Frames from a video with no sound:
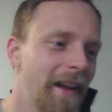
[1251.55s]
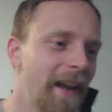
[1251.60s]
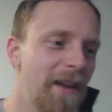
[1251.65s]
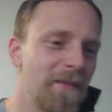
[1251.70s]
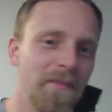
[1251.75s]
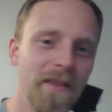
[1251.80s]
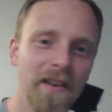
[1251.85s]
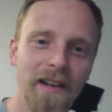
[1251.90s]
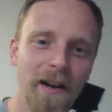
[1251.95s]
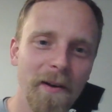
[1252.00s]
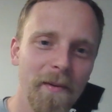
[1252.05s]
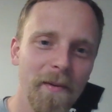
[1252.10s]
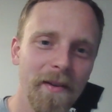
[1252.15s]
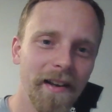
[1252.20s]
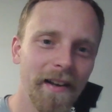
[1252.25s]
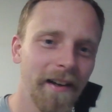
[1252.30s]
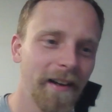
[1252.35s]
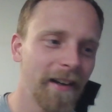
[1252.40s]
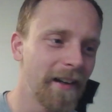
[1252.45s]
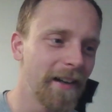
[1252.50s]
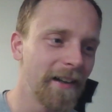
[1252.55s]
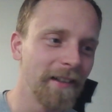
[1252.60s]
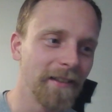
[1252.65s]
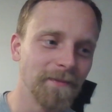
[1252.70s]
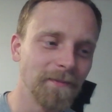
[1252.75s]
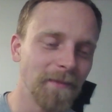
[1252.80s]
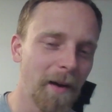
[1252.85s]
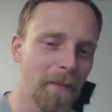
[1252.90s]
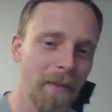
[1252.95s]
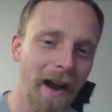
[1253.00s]
and becoming
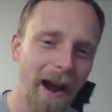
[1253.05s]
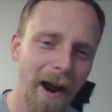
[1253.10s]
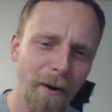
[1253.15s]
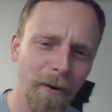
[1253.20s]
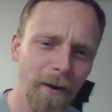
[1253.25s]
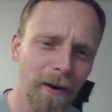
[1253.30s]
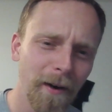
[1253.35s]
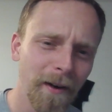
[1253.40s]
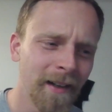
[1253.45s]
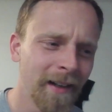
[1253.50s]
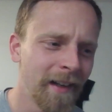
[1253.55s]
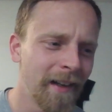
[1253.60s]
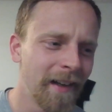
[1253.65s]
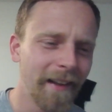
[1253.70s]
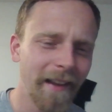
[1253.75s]
a power